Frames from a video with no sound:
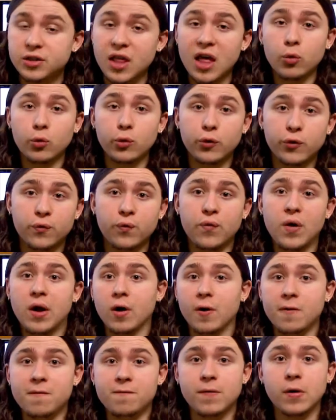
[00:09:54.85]
So that was
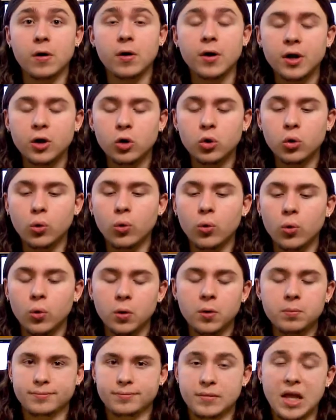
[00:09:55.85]
very, very
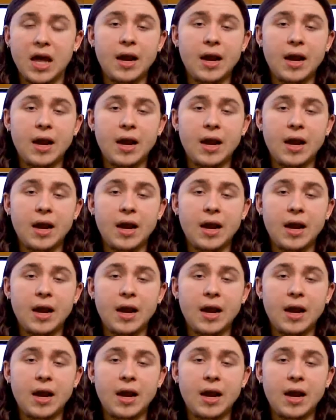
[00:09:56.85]
cool.